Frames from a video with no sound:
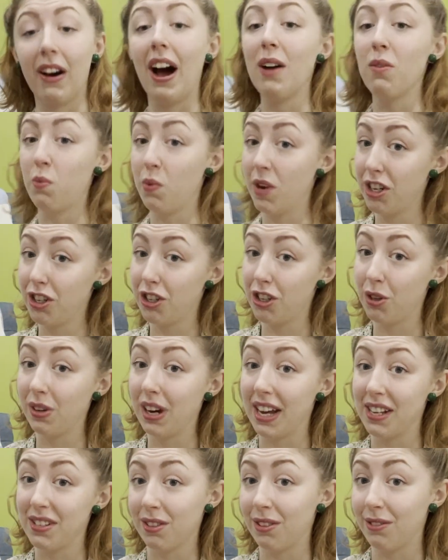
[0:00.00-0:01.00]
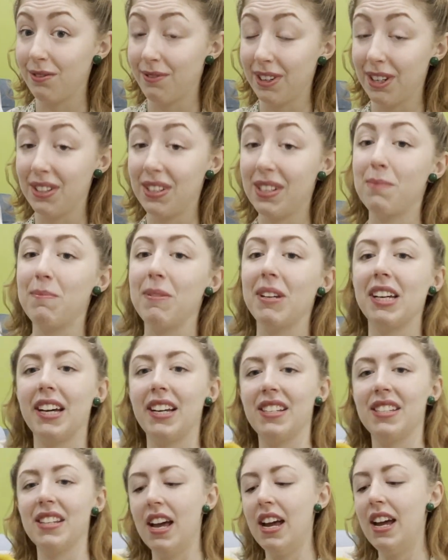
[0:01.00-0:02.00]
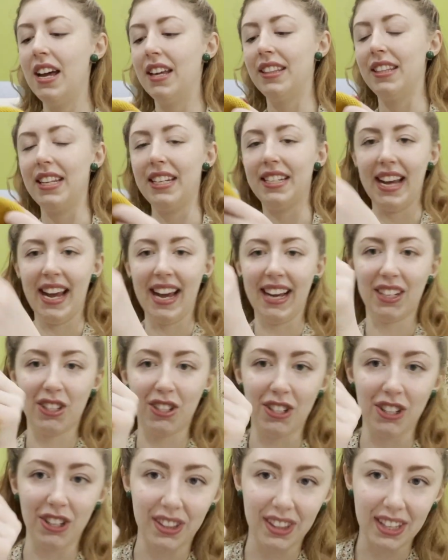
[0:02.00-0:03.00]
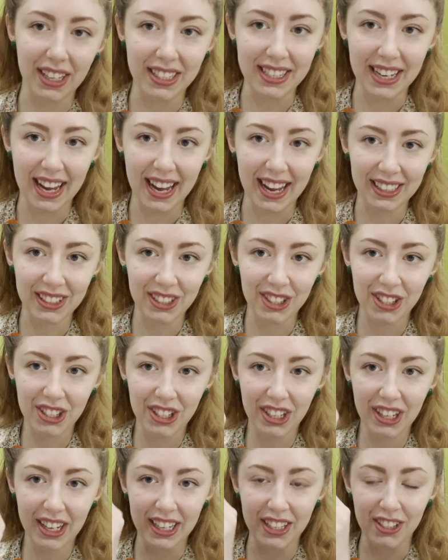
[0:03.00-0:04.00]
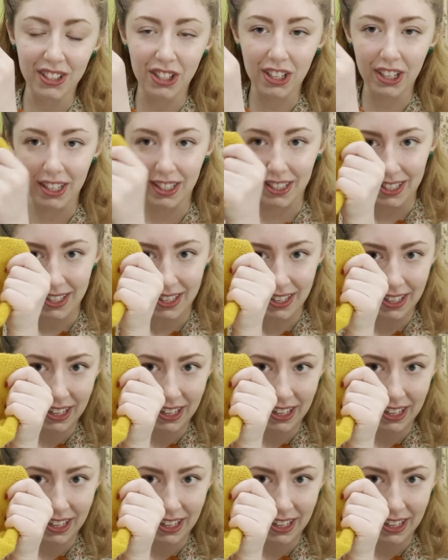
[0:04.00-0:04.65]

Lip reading: I wish you guys could feel this, because the texture is just,